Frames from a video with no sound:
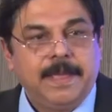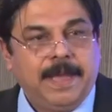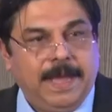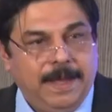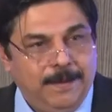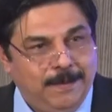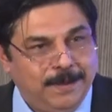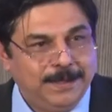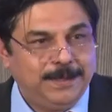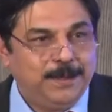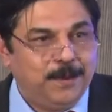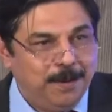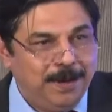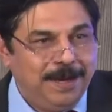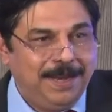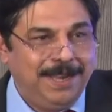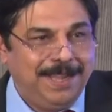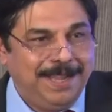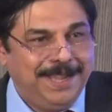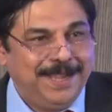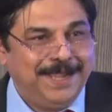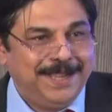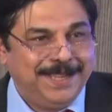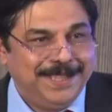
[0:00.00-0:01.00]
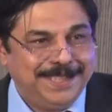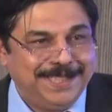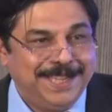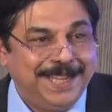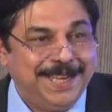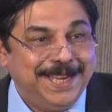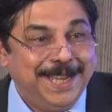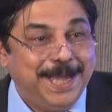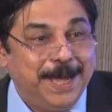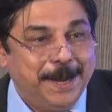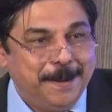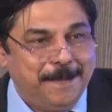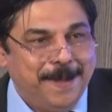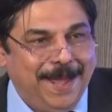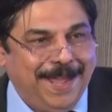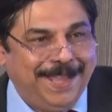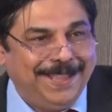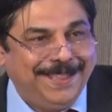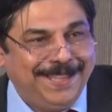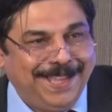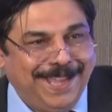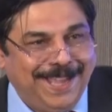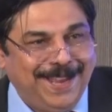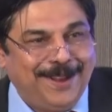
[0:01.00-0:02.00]
I was the only senior
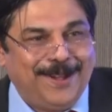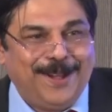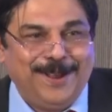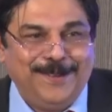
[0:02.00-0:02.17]
man there.